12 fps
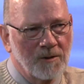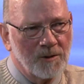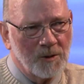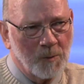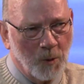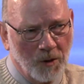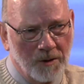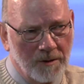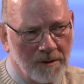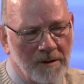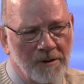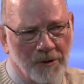to support
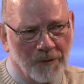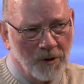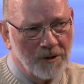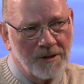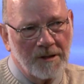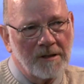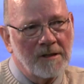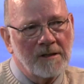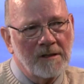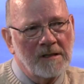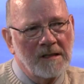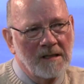
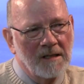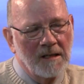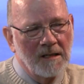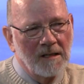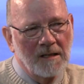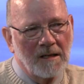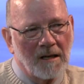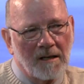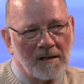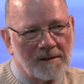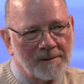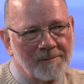diversity,
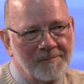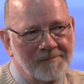uh,